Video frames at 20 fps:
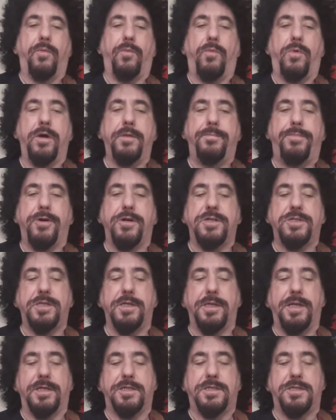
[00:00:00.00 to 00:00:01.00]
One
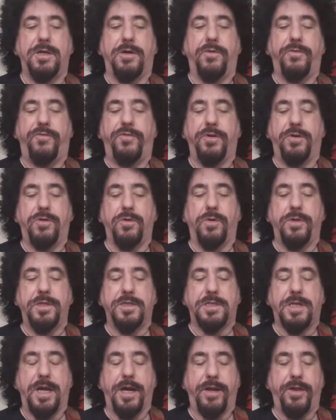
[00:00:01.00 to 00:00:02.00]
person that's known for doing
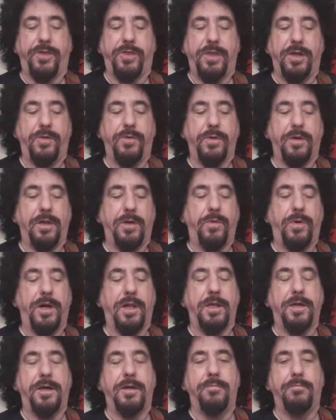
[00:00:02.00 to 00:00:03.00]
this kind of thing really
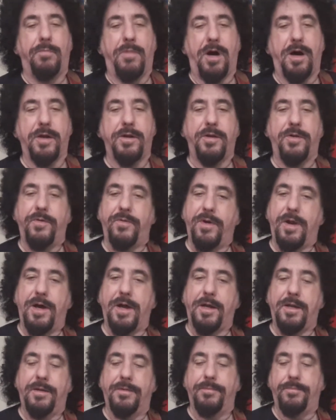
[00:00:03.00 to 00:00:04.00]
well in modern
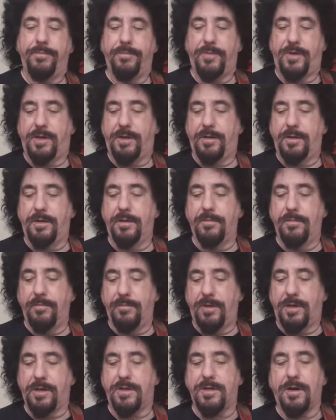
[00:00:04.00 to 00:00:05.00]
rock
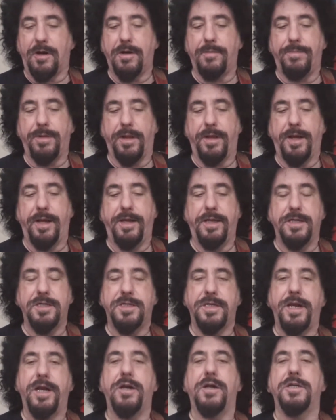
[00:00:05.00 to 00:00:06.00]
guitar playing
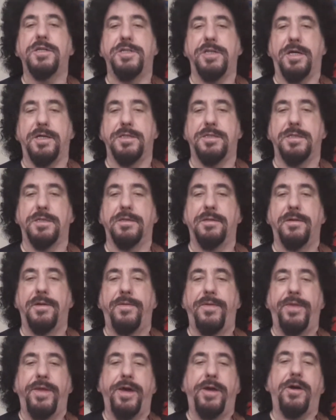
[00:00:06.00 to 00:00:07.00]
is Eric Johnson.
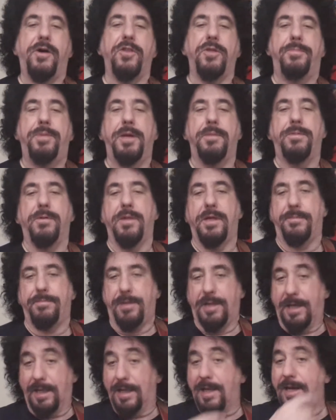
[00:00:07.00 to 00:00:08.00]
And all the people that
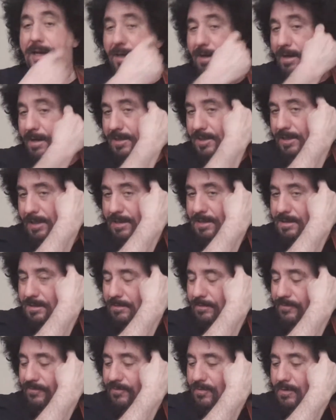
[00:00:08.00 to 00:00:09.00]
play like Eric
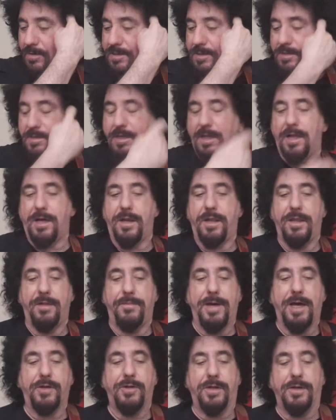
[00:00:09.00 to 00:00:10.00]
Johnson, of course there's a lot of them
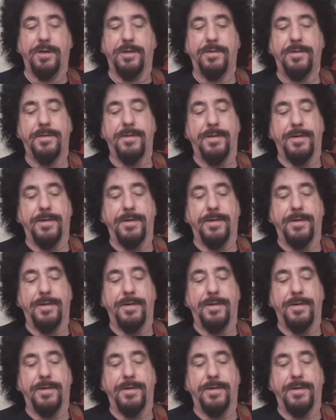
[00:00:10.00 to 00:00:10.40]
out there.